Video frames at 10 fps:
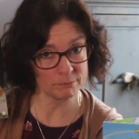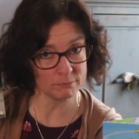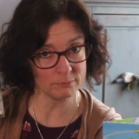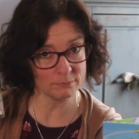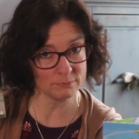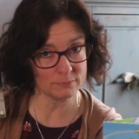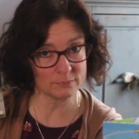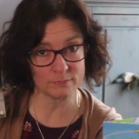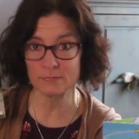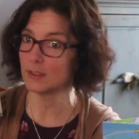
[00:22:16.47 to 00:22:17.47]

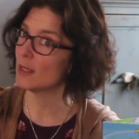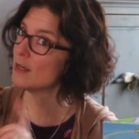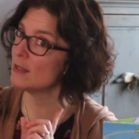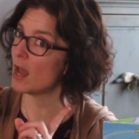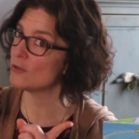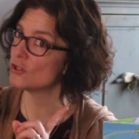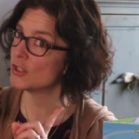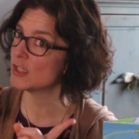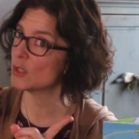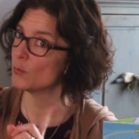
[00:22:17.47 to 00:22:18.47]
Mm, not
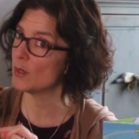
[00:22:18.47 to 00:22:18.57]
just the